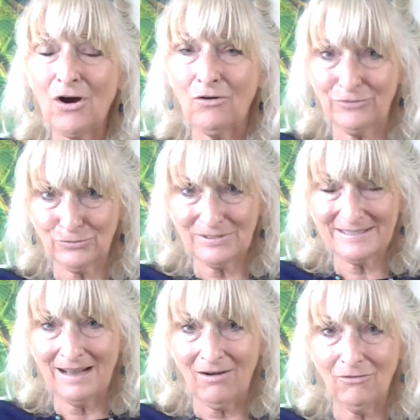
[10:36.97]
of
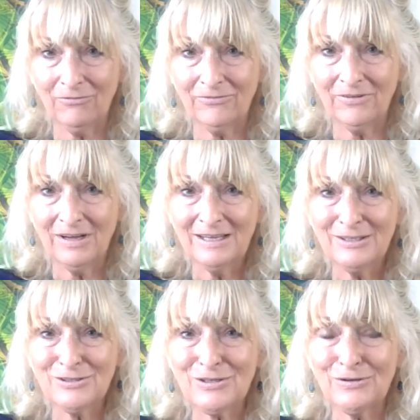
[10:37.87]
yourself
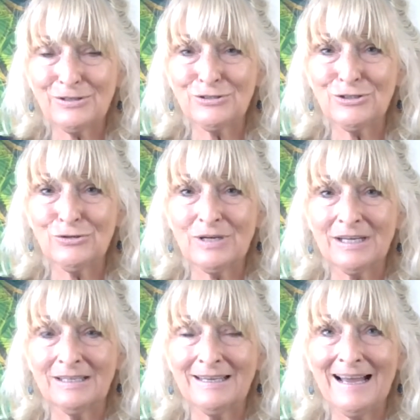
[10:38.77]
so that you
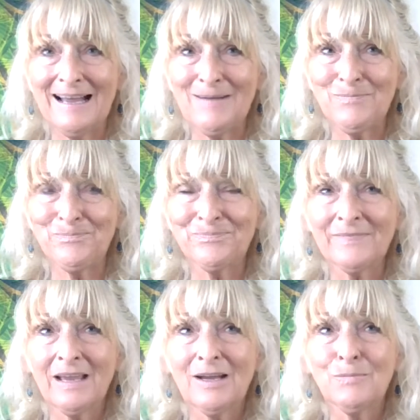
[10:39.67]
can
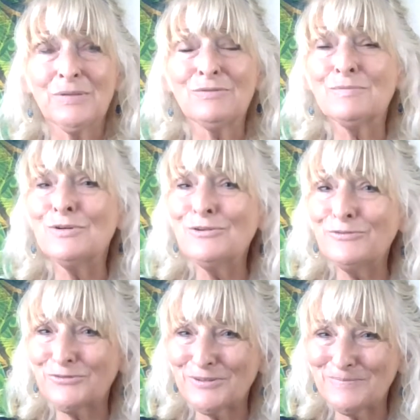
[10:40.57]
be
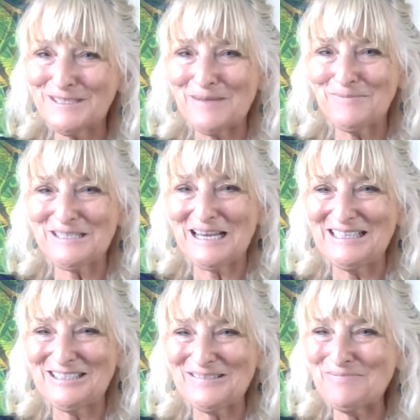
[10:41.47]
removed from
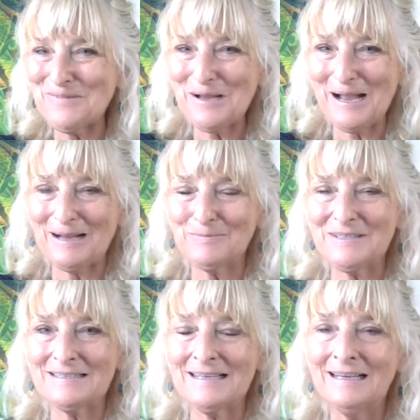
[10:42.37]
temptation,
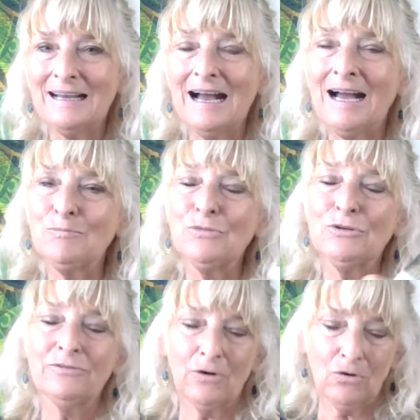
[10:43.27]
perhaps, and
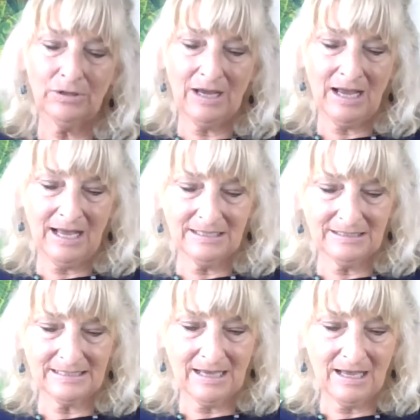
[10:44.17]
move on.
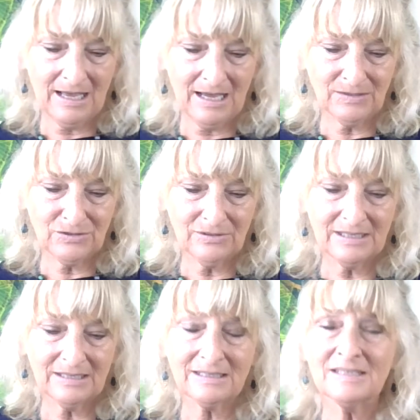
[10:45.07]
And I do
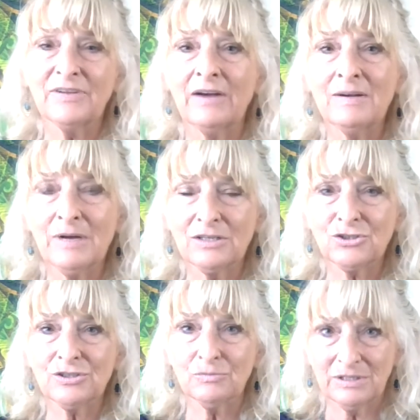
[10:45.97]
think there's very
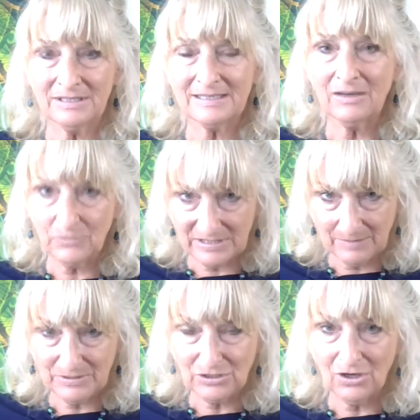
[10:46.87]
much the word
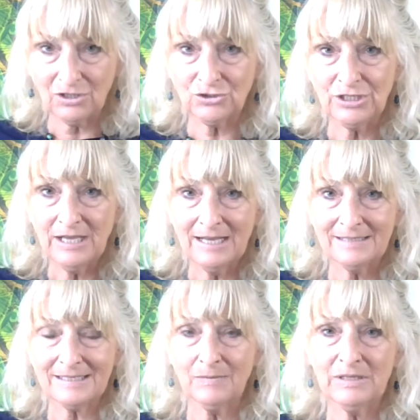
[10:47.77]
self-sabotage
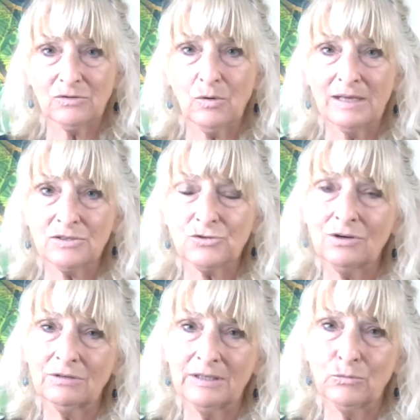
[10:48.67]
has come in quite
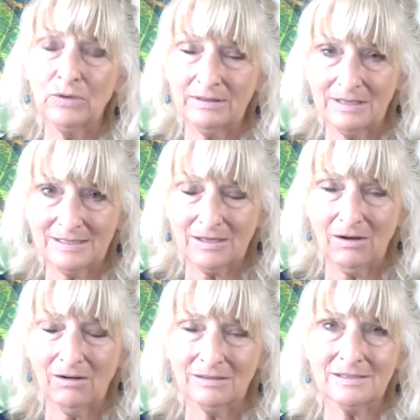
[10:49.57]
strongly with this
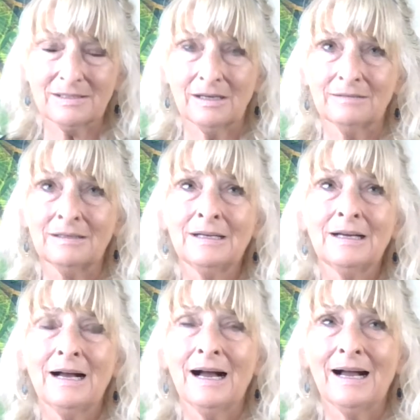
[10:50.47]
card. So
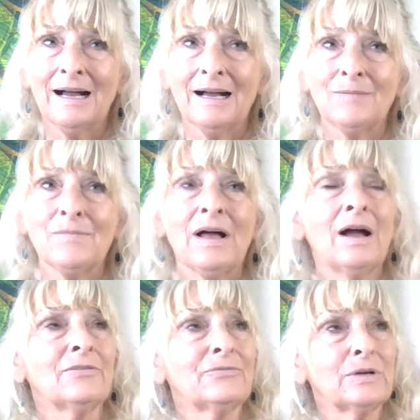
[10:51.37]

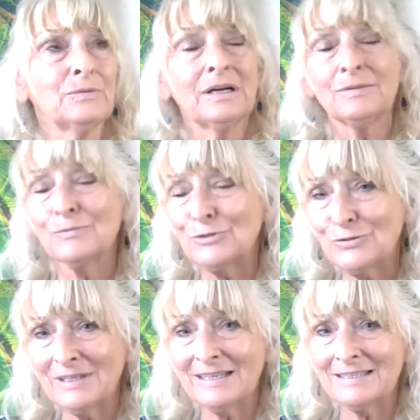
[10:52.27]
if we were
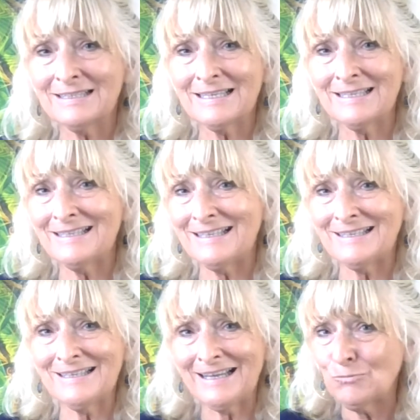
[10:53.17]
doing it
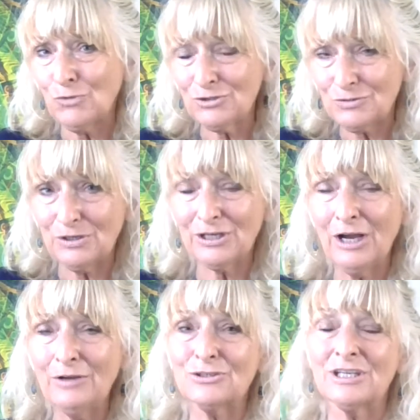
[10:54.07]
in one-to-one
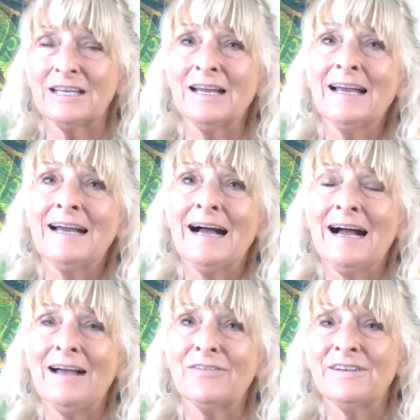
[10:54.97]
coaching,
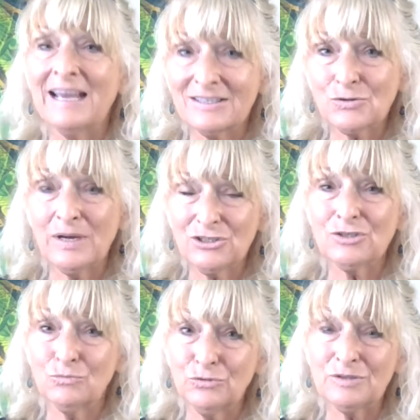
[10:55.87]
the next
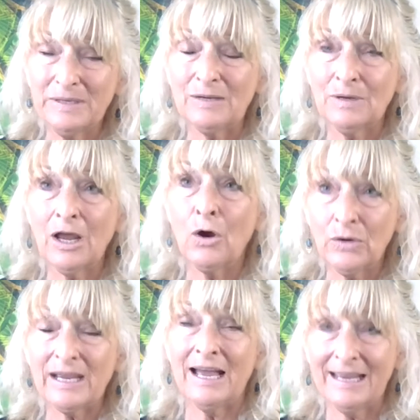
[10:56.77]
question would be, well,
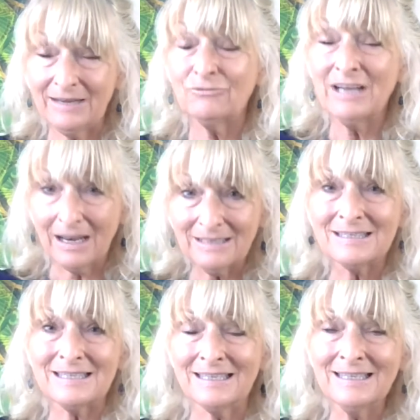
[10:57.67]
okay, in
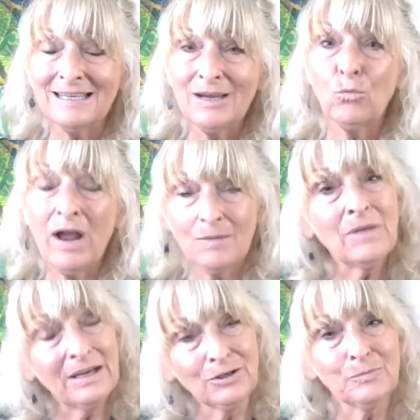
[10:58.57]
reality, where
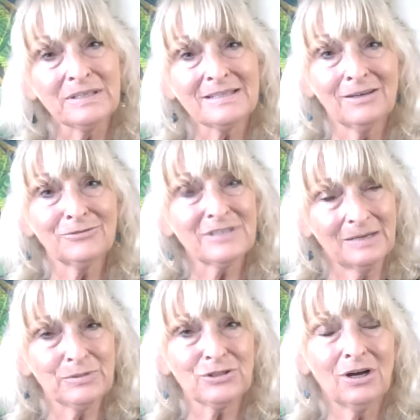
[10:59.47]
might you be
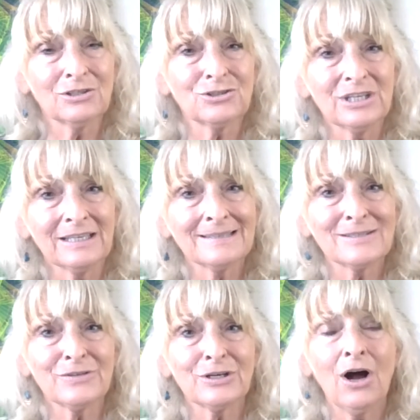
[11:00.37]
self-sabotaging? So the